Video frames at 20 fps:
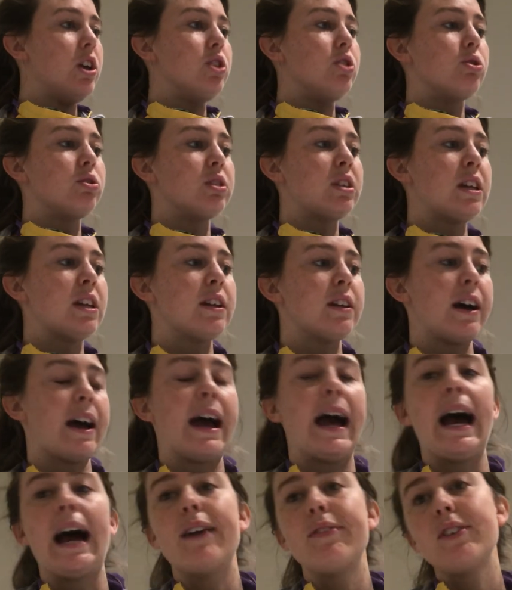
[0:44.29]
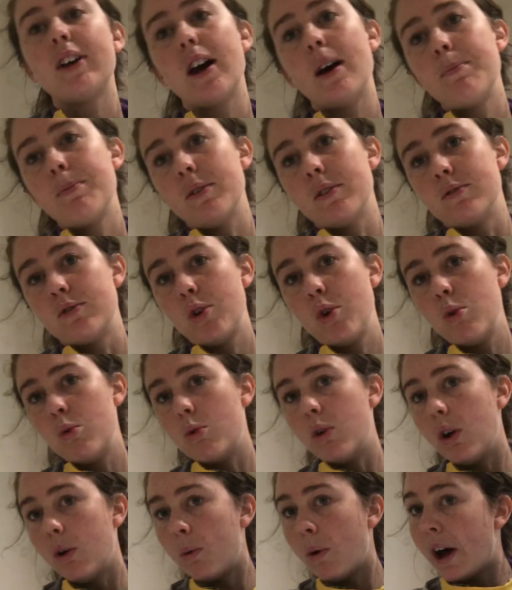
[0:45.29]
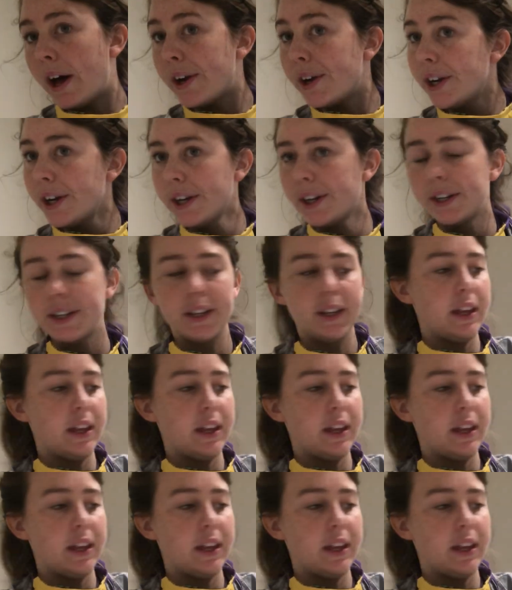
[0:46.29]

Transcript: You'll need a half cup of cool water,